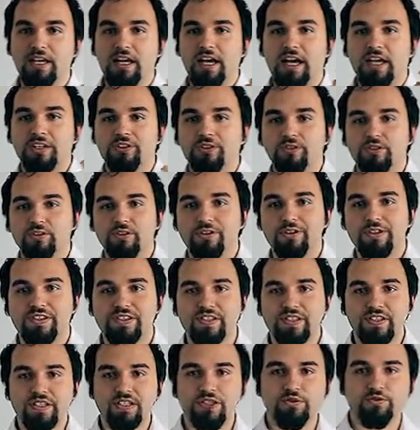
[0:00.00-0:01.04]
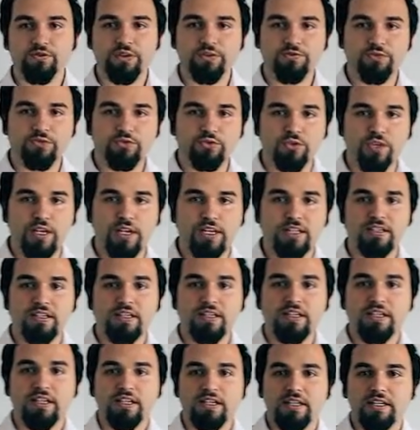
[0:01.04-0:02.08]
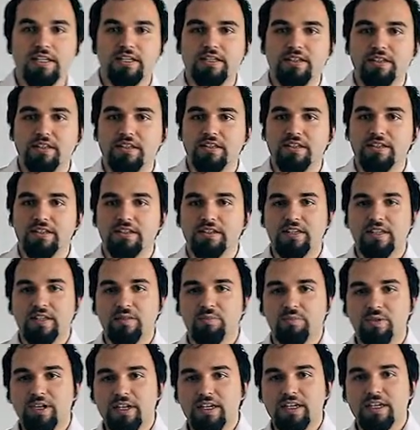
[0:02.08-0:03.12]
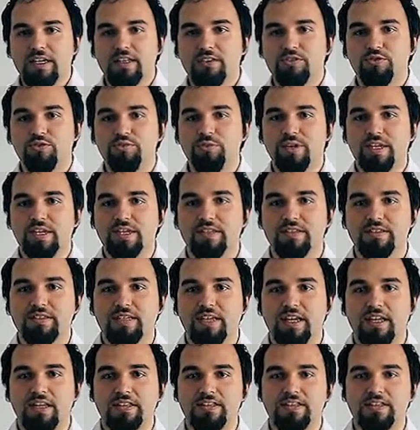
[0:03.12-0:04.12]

And you're going to see that we've tried in that plugin to make it